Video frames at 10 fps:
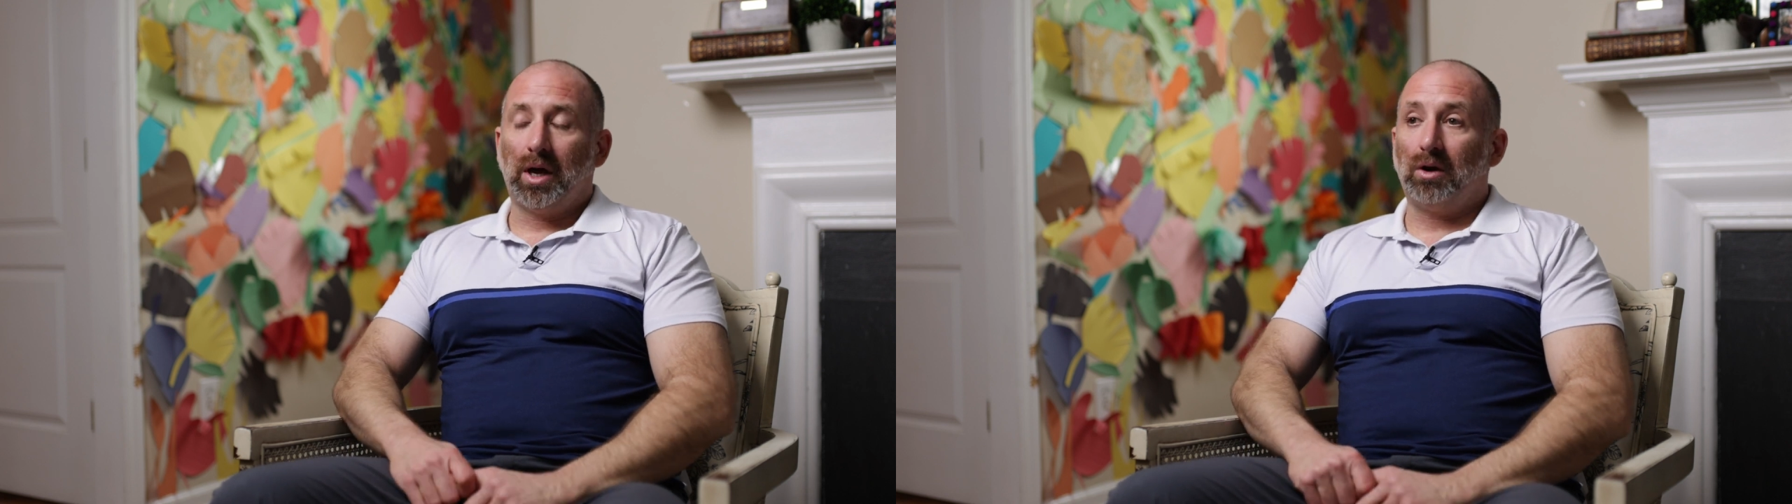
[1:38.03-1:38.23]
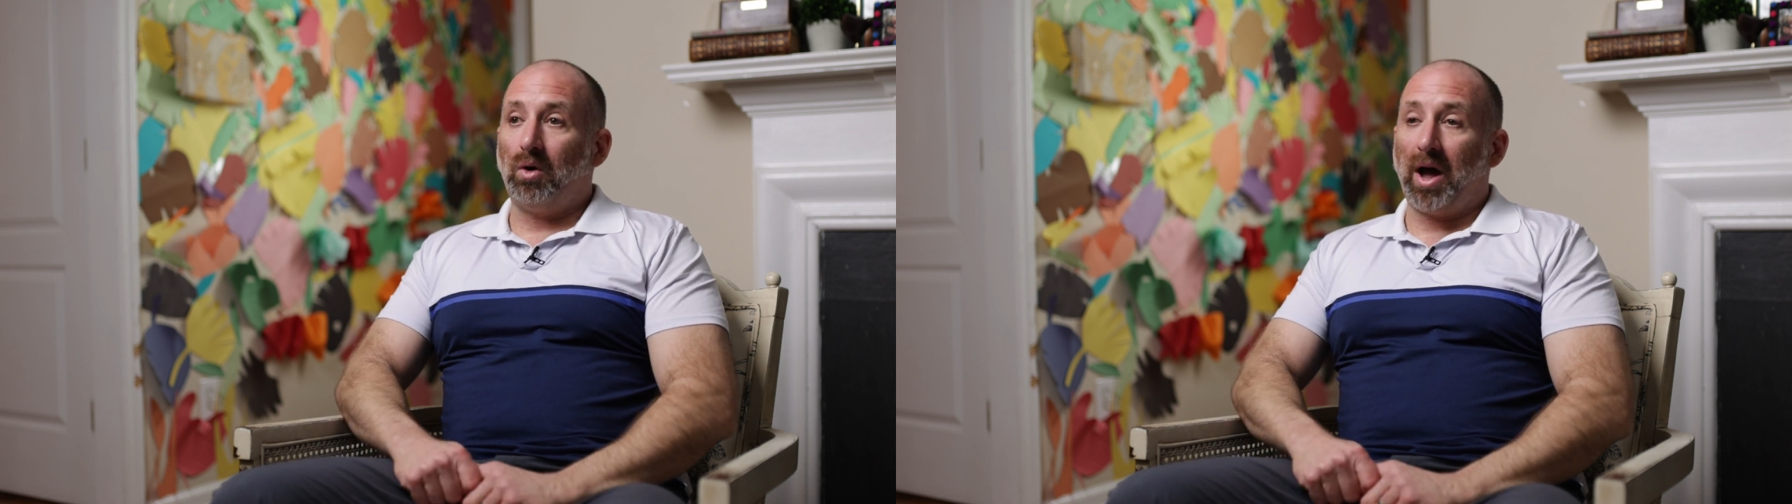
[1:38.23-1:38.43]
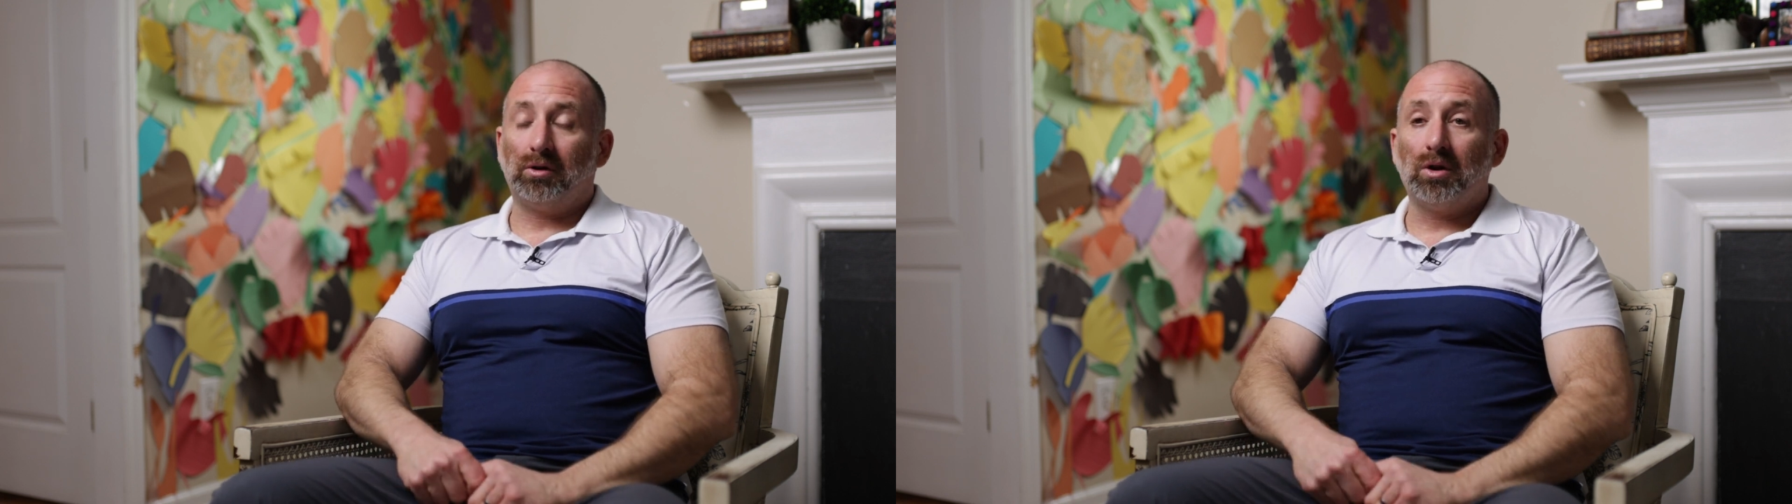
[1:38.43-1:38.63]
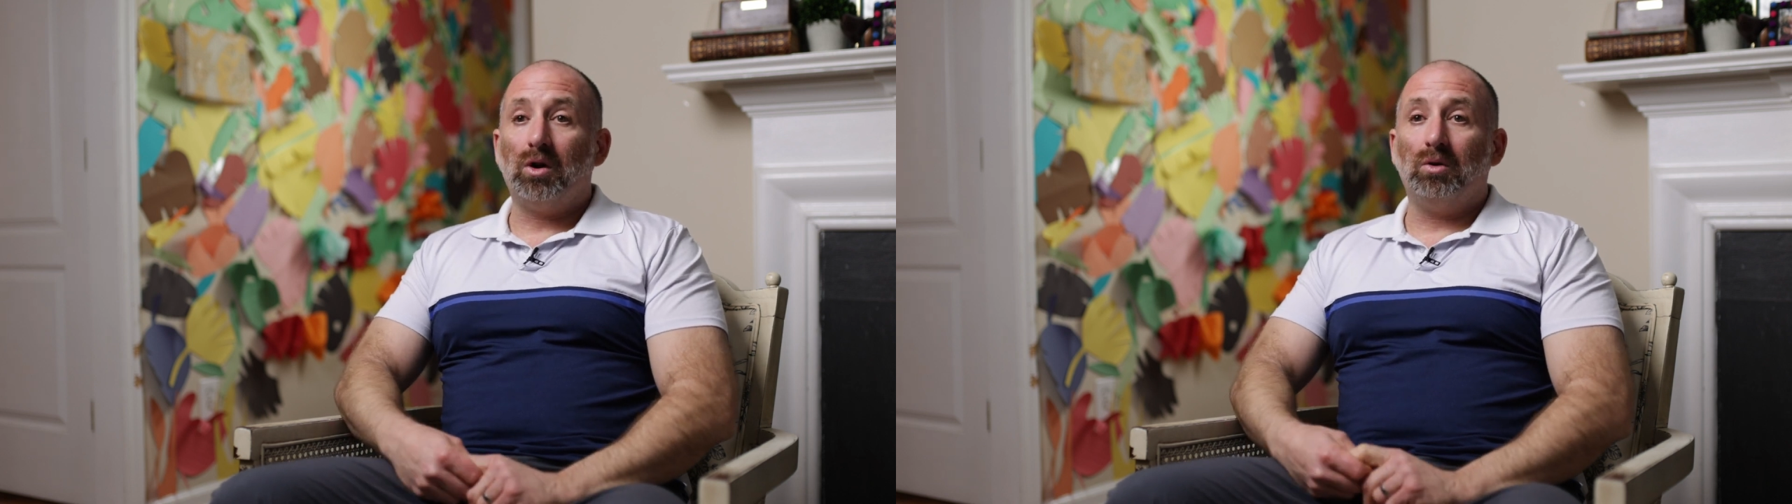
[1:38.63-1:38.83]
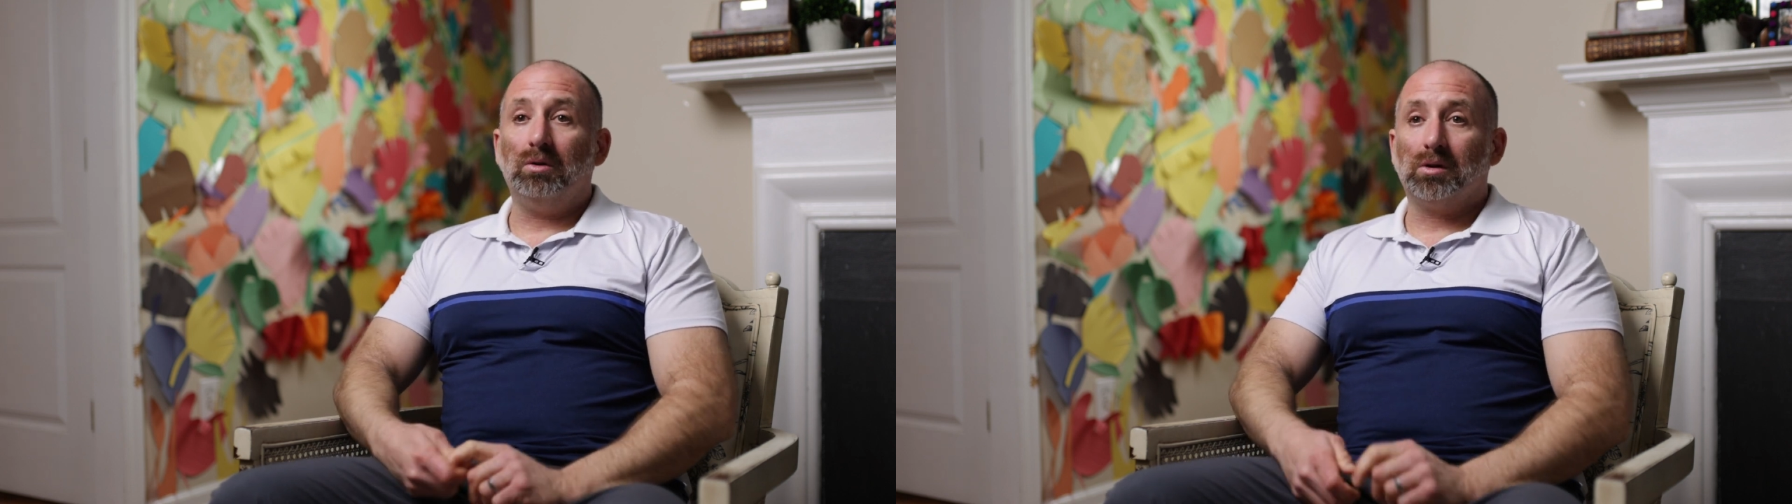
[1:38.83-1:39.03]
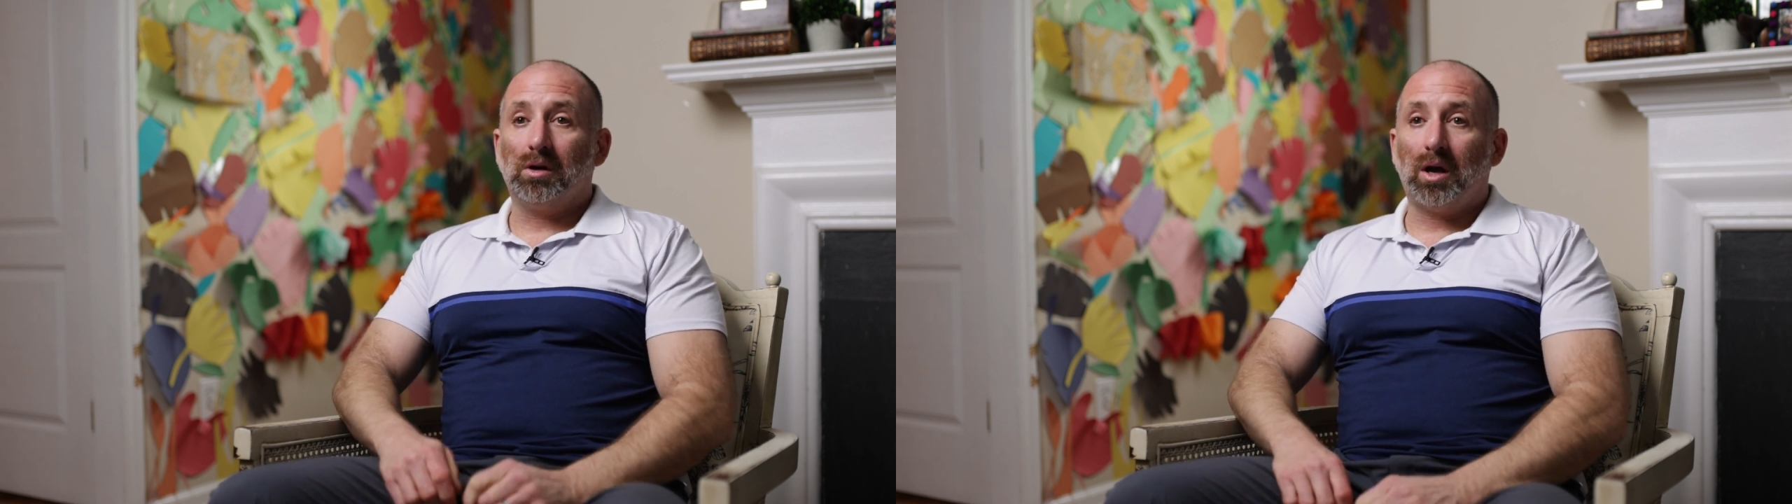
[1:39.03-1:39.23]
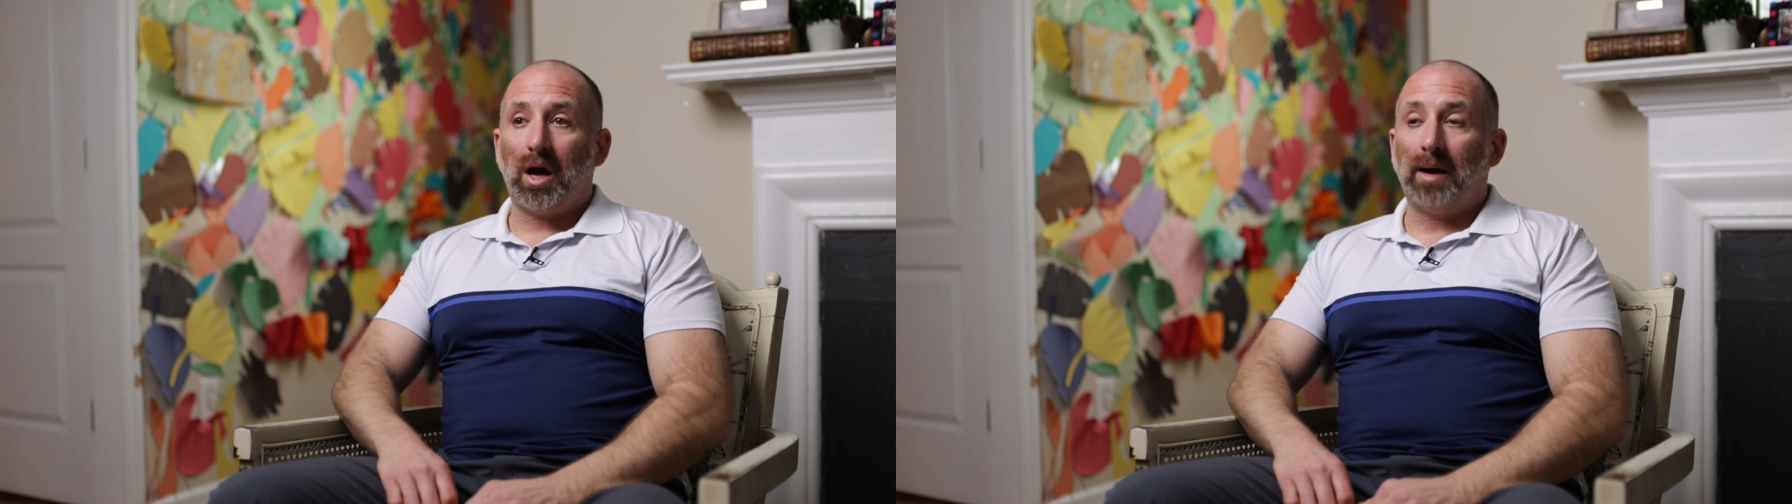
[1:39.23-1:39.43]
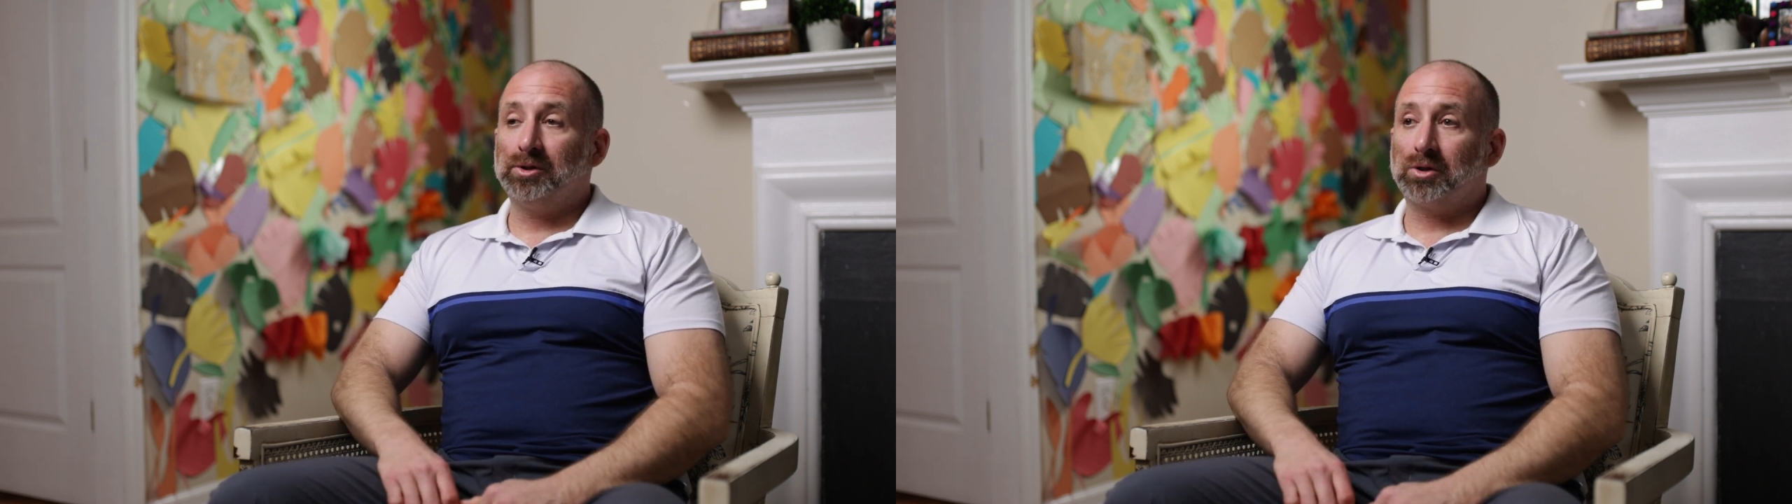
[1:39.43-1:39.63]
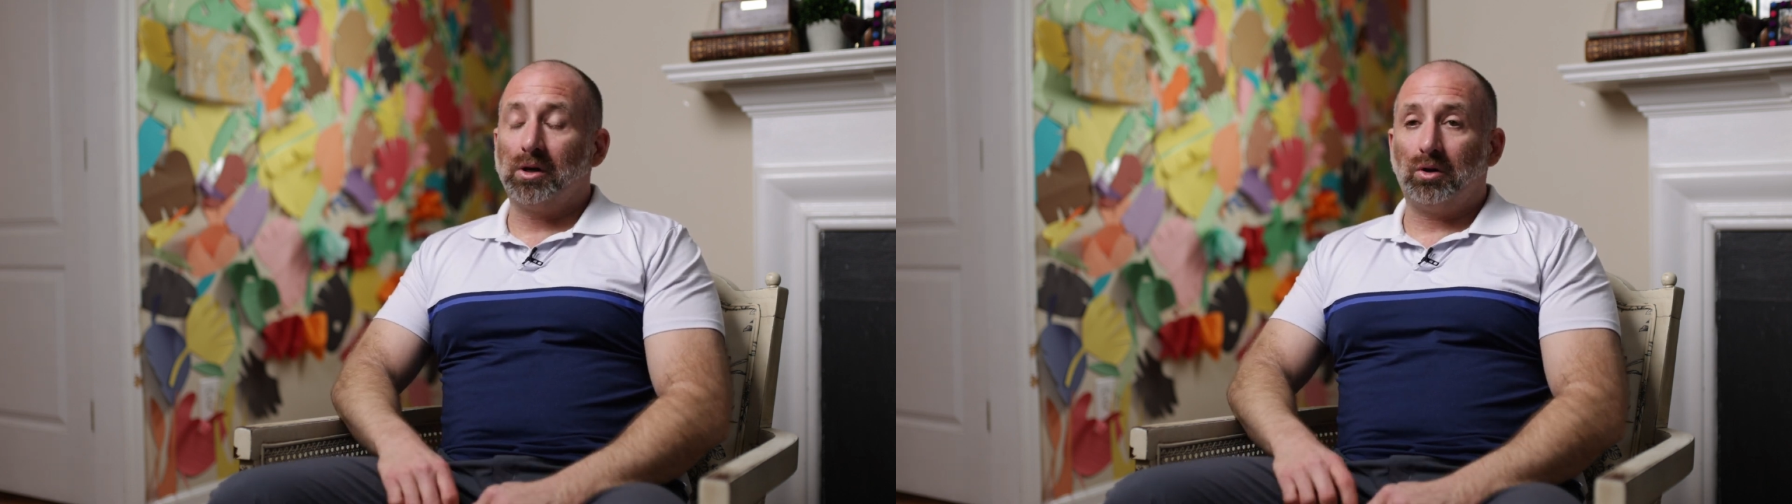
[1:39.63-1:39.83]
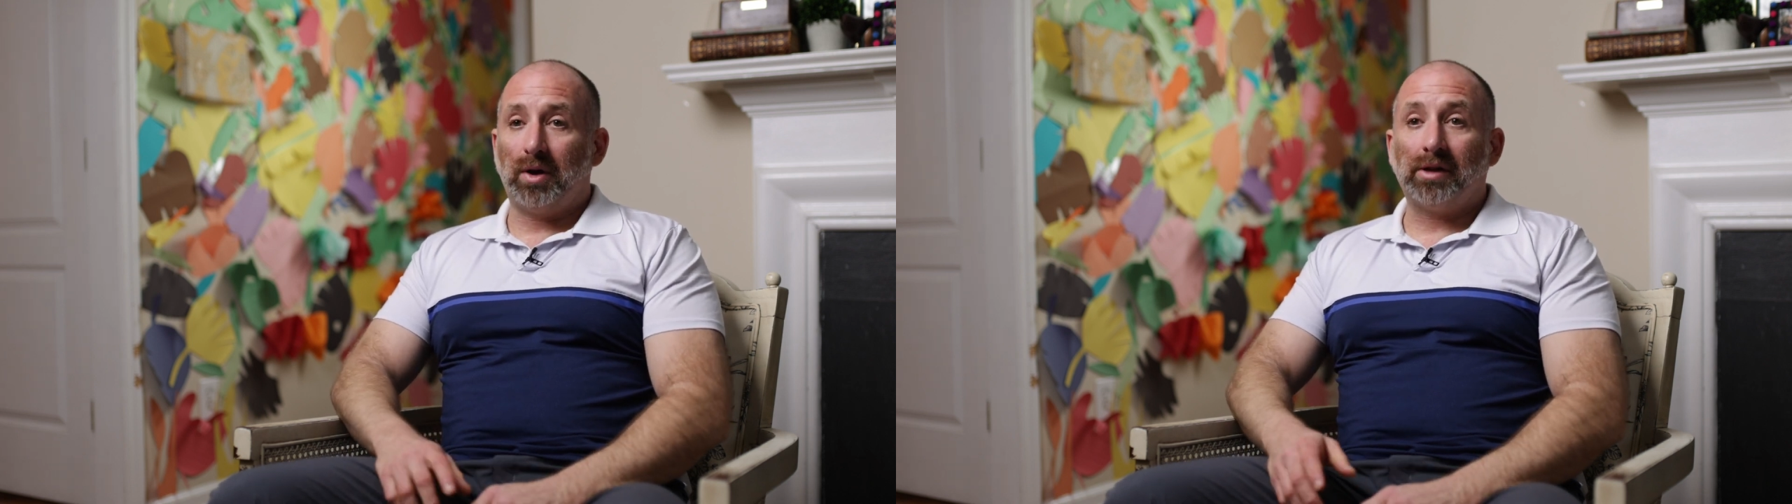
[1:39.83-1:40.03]
I go, I don't know. I'm just
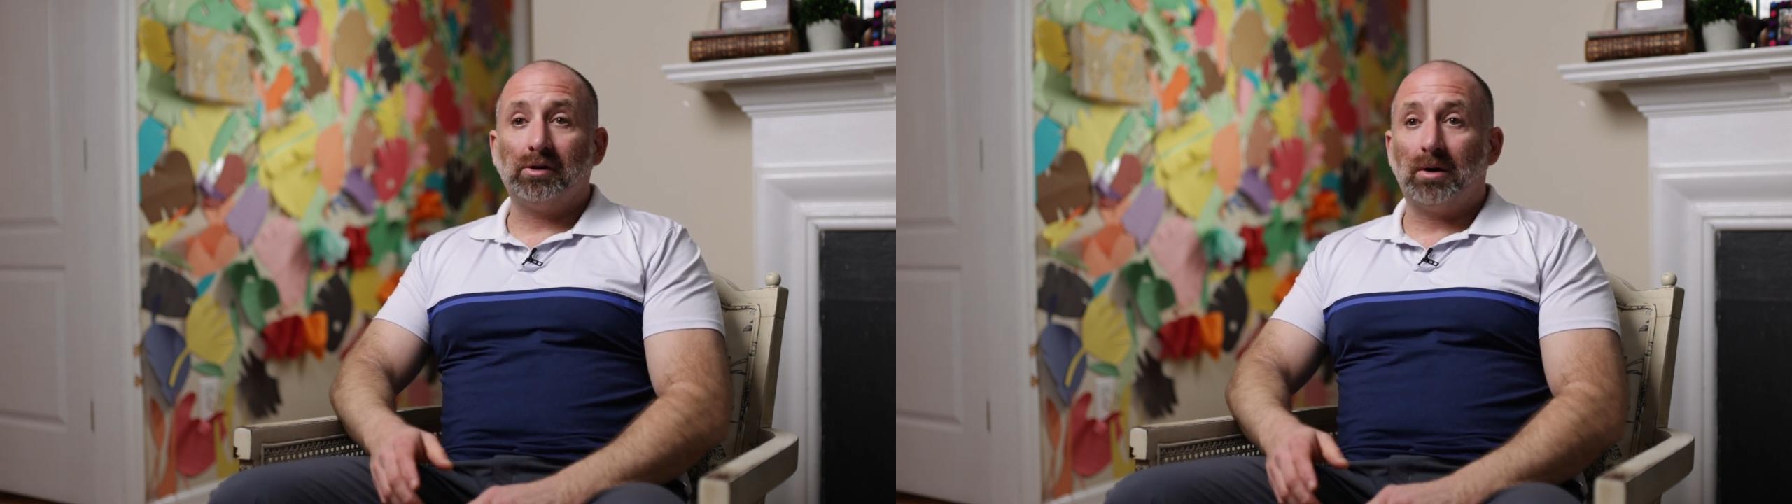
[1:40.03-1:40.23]
going to go down there,